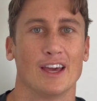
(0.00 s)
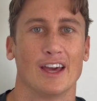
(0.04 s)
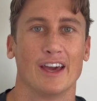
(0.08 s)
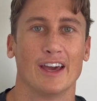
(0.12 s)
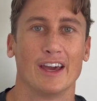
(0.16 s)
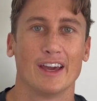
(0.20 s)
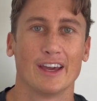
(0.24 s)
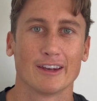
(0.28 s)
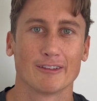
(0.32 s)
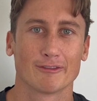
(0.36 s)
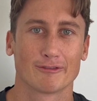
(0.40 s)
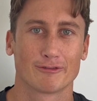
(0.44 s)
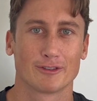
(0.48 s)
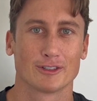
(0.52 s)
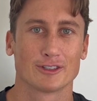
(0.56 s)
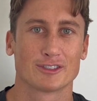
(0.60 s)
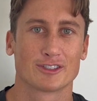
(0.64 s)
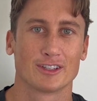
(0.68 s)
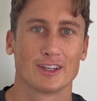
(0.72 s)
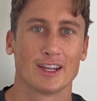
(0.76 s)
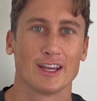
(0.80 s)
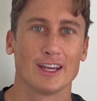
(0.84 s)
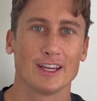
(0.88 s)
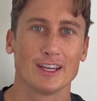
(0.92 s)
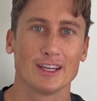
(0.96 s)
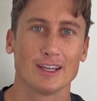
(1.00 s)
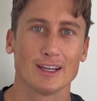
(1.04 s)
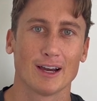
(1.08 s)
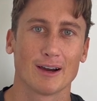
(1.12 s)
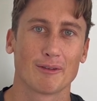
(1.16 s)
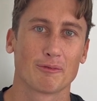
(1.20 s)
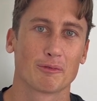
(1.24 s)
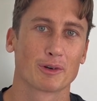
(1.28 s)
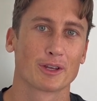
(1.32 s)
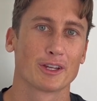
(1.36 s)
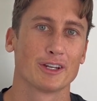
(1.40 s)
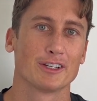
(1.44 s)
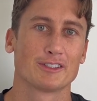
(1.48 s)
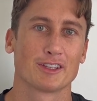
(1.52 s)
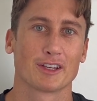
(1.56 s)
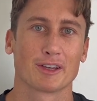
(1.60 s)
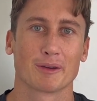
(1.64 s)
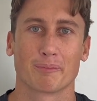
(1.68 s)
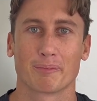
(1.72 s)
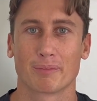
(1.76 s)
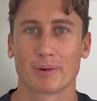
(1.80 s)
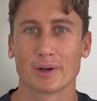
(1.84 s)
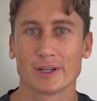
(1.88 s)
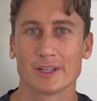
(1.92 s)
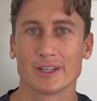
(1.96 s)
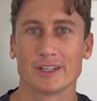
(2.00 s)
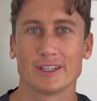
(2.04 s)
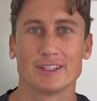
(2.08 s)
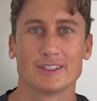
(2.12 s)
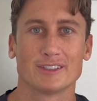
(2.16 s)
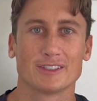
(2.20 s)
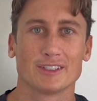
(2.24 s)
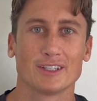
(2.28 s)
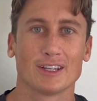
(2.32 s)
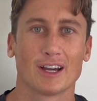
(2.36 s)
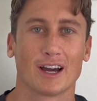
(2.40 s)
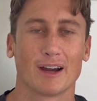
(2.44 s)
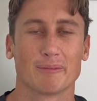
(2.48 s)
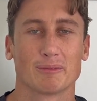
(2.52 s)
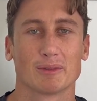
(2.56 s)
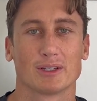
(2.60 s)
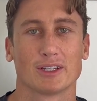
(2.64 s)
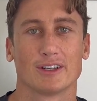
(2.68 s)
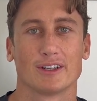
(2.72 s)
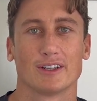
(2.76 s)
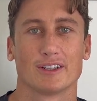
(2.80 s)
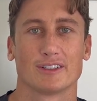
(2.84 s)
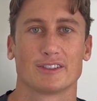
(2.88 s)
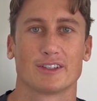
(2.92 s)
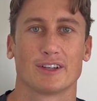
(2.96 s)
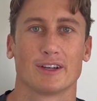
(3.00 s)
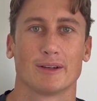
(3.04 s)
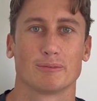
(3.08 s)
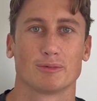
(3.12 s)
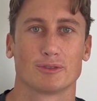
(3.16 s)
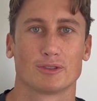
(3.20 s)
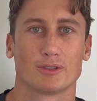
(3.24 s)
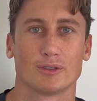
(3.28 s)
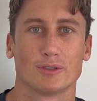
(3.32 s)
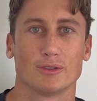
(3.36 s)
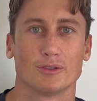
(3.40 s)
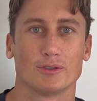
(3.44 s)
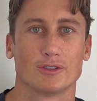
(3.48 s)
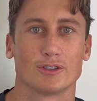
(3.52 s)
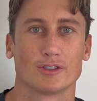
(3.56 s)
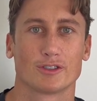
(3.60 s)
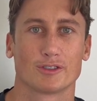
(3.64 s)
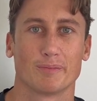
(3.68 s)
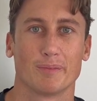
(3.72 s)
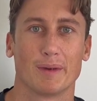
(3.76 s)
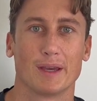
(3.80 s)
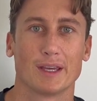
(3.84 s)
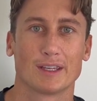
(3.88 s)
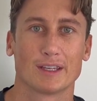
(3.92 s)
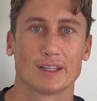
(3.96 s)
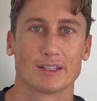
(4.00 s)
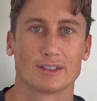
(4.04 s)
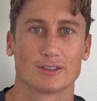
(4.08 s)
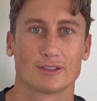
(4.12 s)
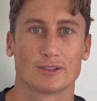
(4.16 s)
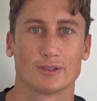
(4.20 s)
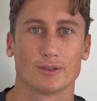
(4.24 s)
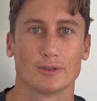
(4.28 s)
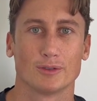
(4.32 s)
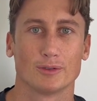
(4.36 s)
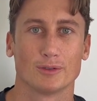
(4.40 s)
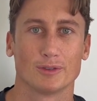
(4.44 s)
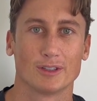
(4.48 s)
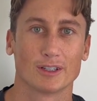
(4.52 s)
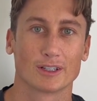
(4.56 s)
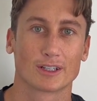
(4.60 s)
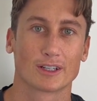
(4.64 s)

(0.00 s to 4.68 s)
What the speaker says: And for today, we're gonna take it pretty easy. I'm gonna attempt to just make it to the